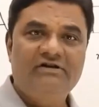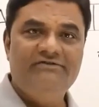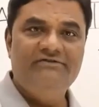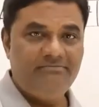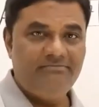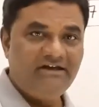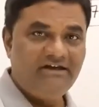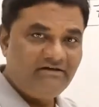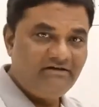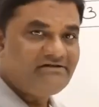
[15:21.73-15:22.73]
we are
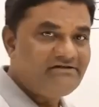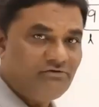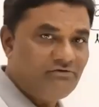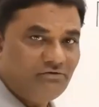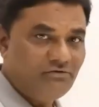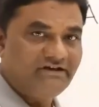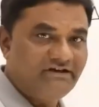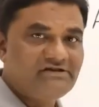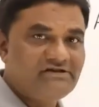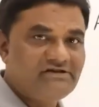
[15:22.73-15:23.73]
breaking this into two lists,
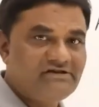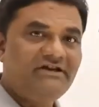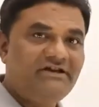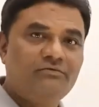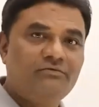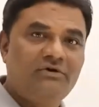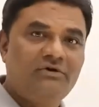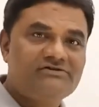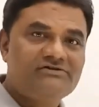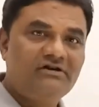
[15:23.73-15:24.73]
and when two are
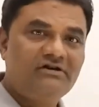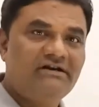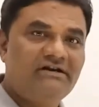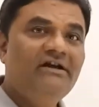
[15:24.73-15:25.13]
sorted,